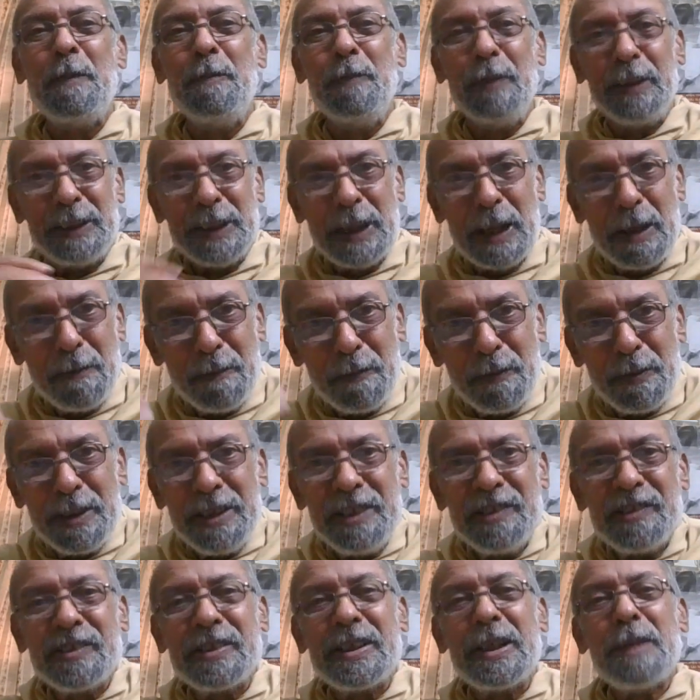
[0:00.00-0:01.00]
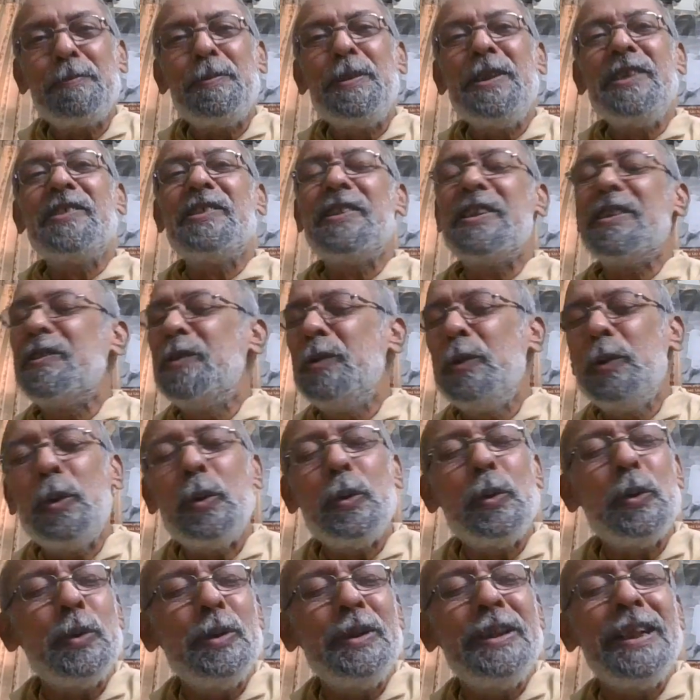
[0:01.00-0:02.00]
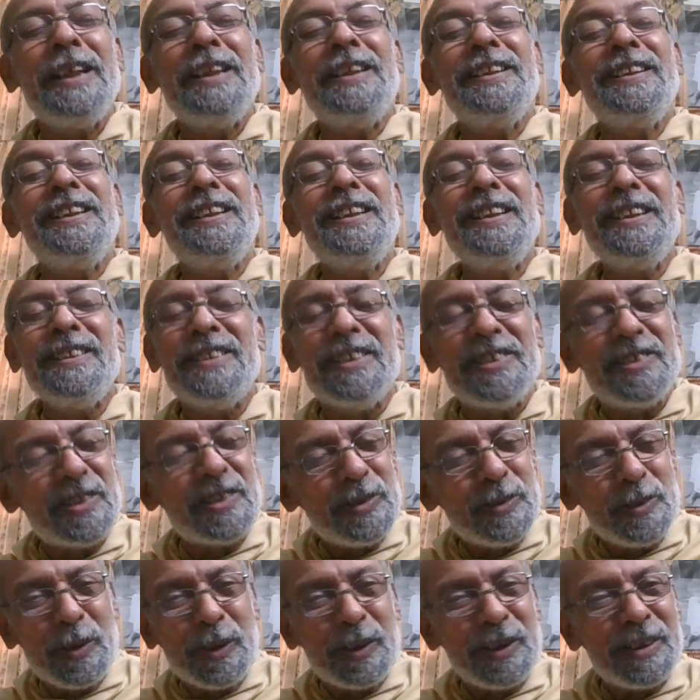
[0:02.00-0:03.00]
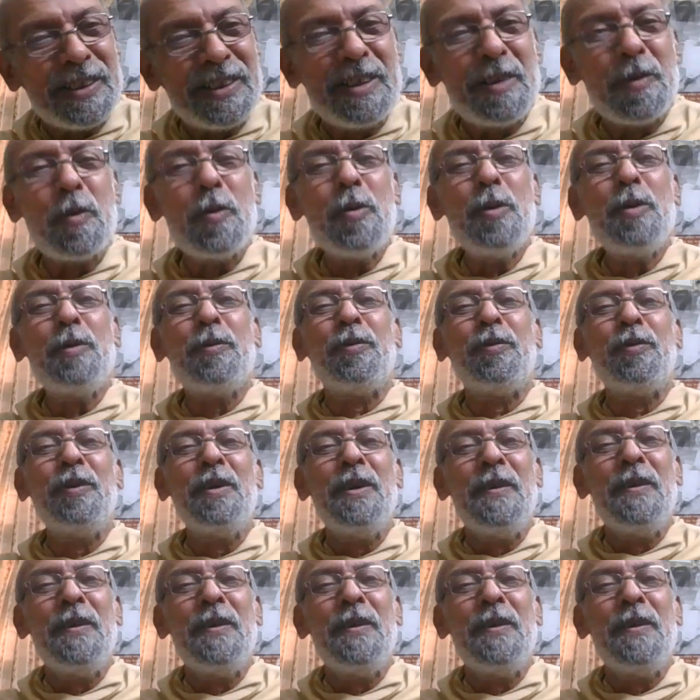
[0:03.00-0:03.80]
With every step, he says, no, neti, this is not roof.